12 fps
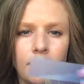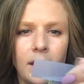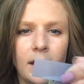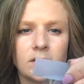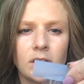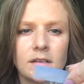
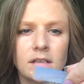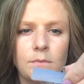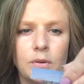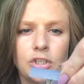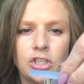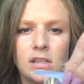as long as I'm
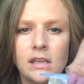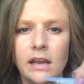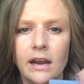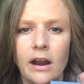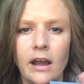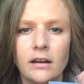pushing the
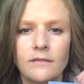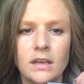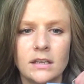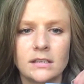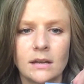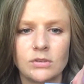air out of
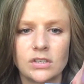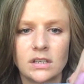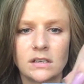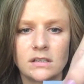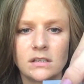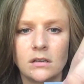this, I'm just
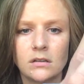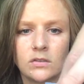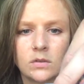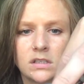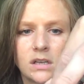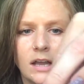going to seal this
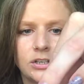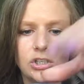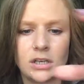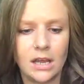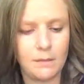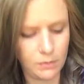with Scotch
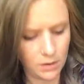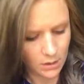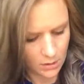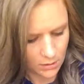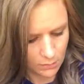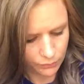tape.
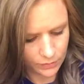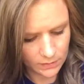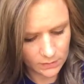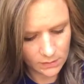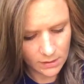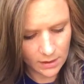
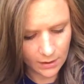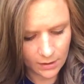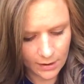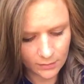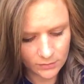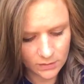Pressing the
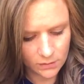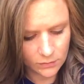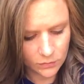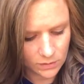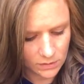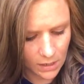air out, seal
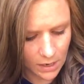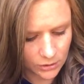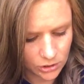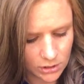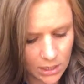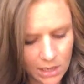this with
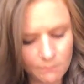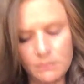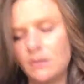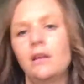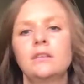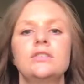Scotch tape.
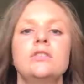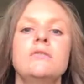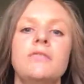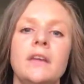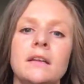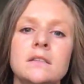Nothing too
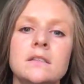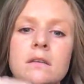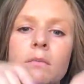fancy,